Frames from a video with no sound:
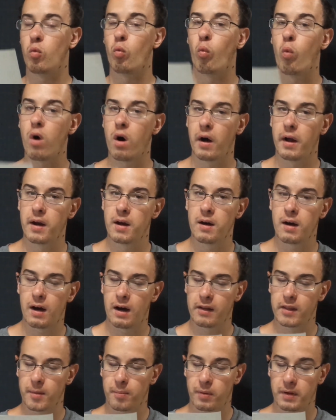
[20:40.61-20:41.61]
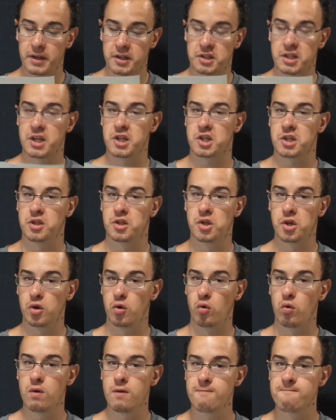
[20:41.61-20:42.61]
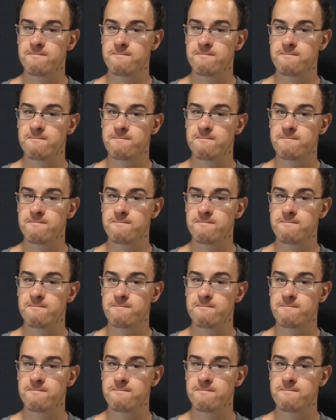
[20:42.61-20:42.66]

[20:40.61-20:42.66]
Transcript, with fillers: 1 on the PlayStation 2.